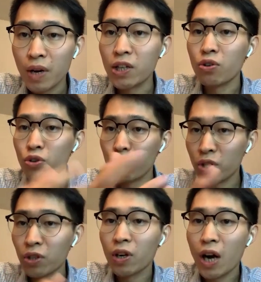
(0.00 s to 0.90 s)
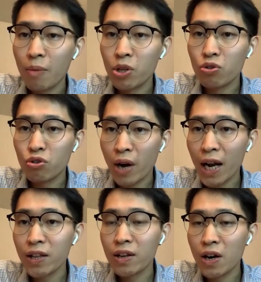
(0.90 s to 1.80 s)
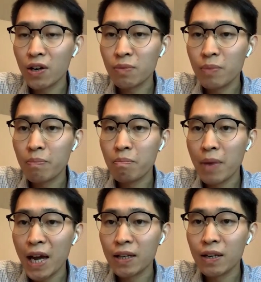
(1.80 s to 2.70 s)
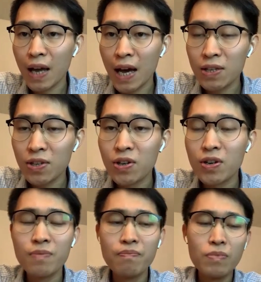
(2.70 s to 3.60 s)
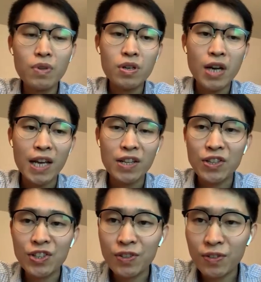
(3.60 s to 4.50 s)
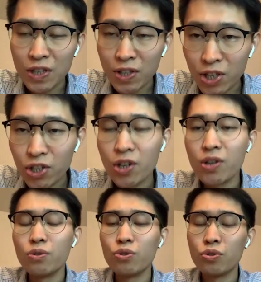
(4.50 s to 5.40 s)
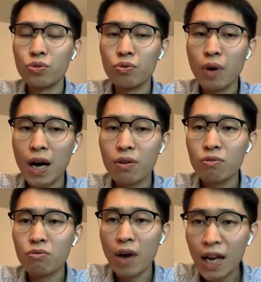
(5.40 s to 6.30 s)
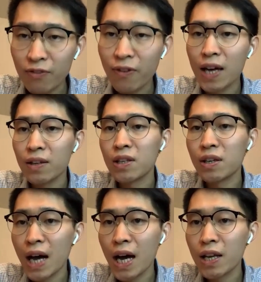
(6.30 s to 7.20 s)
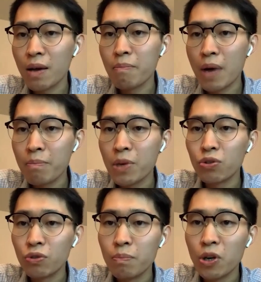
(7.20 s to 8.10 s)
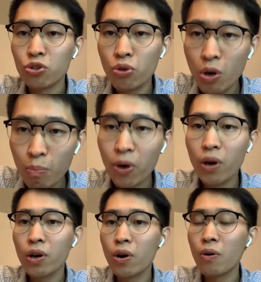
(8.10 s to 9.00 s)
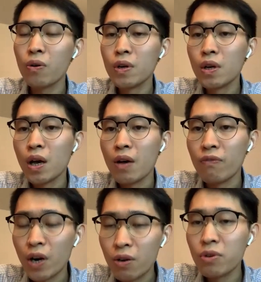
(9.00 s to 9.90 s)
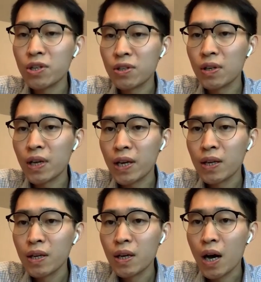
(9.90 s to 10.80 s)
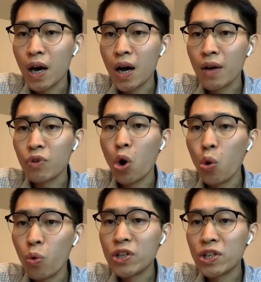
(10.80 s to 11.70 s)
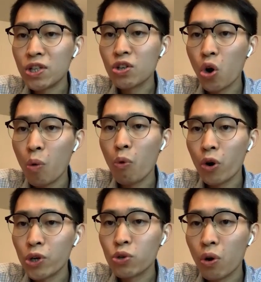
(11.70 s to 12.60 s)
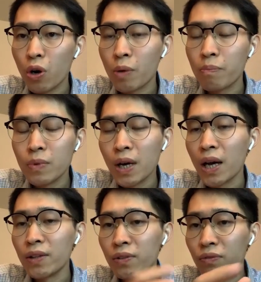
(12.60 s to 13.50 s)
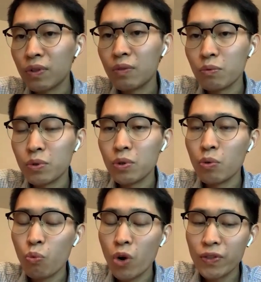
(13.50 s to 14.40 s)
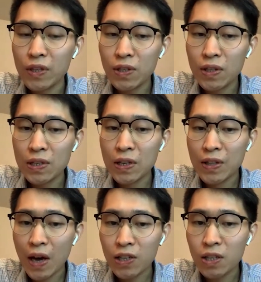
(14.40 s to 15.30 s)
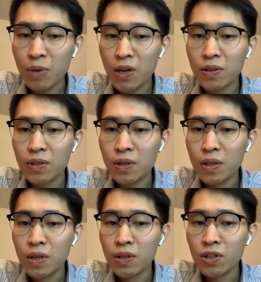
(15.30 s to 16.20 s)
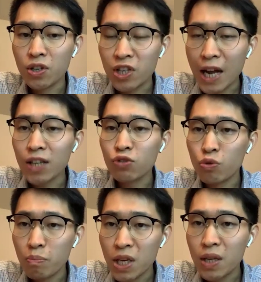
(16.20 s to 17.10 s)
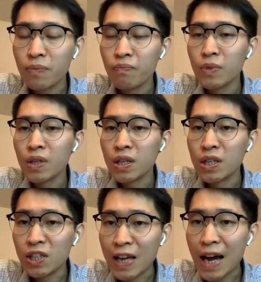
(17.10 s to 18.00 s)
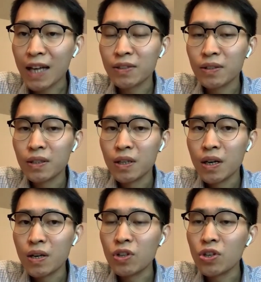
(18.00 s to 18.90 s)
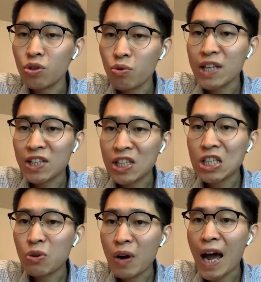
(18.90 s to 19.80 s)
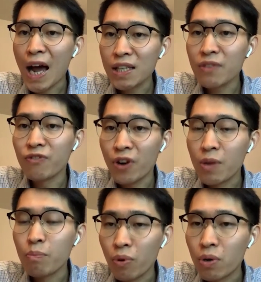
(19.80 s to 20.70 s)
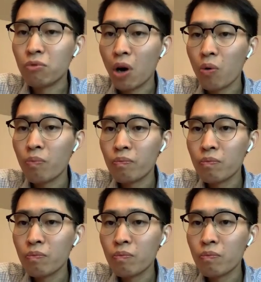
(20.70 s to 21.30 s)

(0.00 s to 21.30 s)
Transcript: right, including the carbon neutrality announcement made last year, China's decision to uh, ratify the Kigali Amendment to the Montreal Protocol, and very recently, uh, the overseas coal moratorium. I think you know what this this announcement suggests to me is that uh, the U.S. still has a very important role